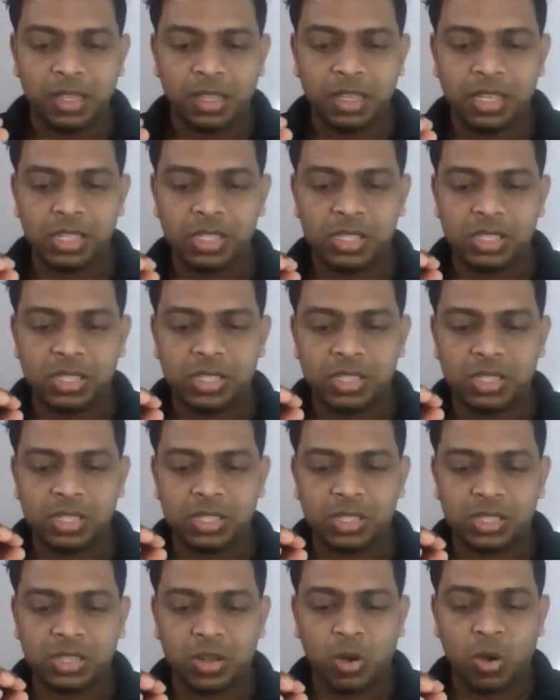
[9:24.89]

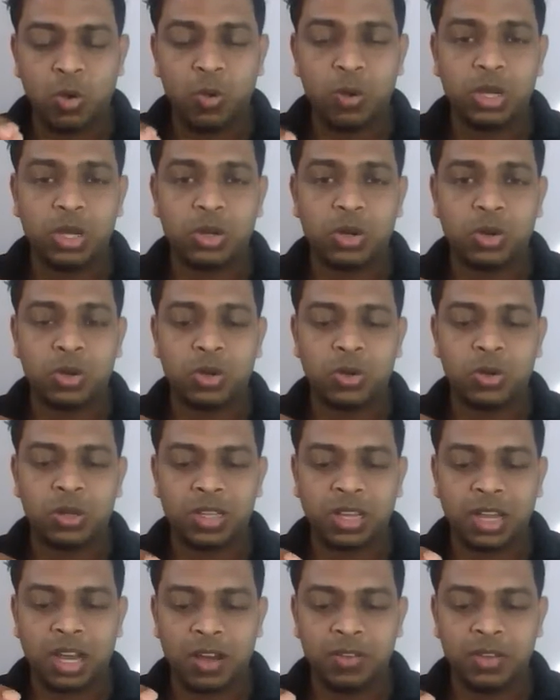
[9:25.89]
is
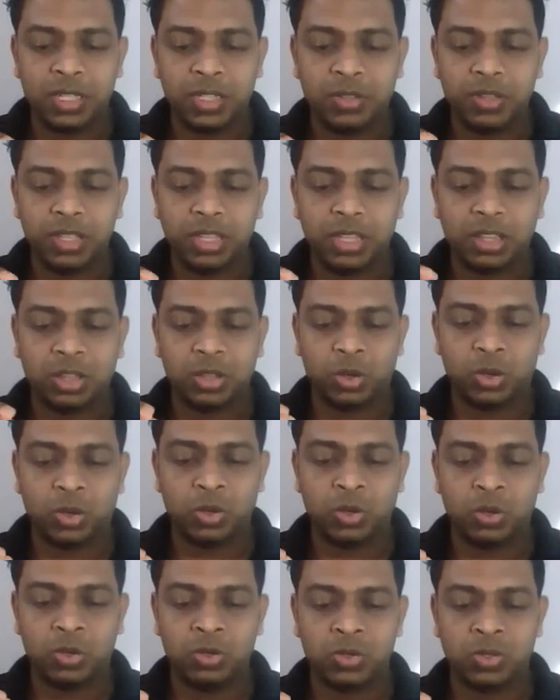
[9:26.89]
overgrown, covered with
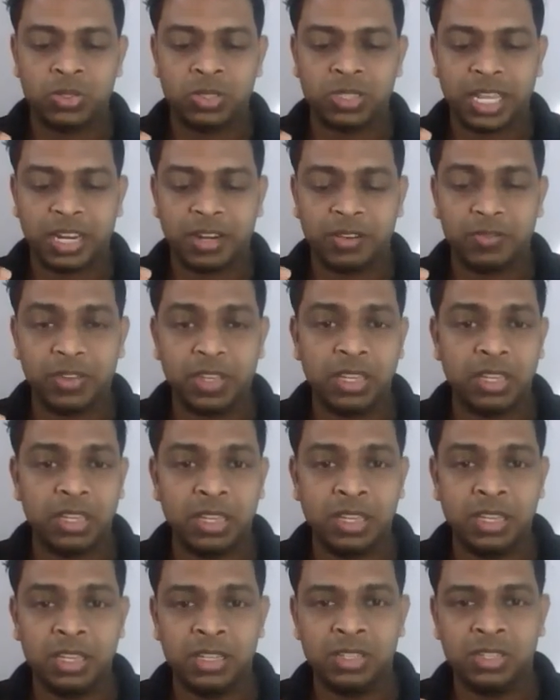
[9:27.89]
thorns and
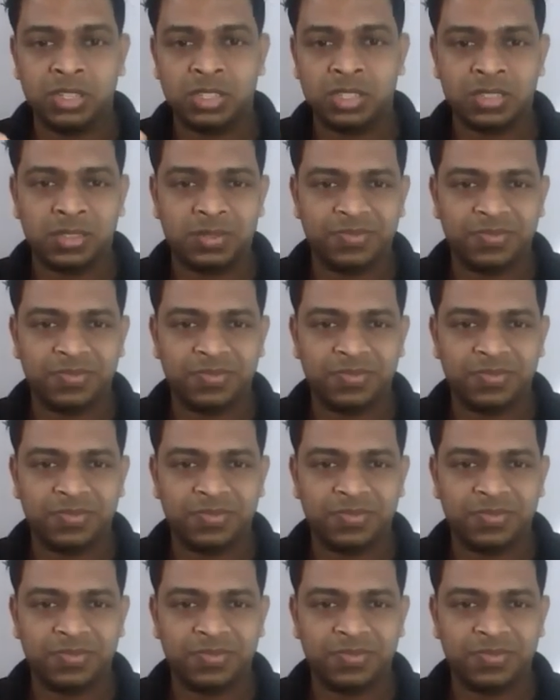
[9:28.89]
weeds.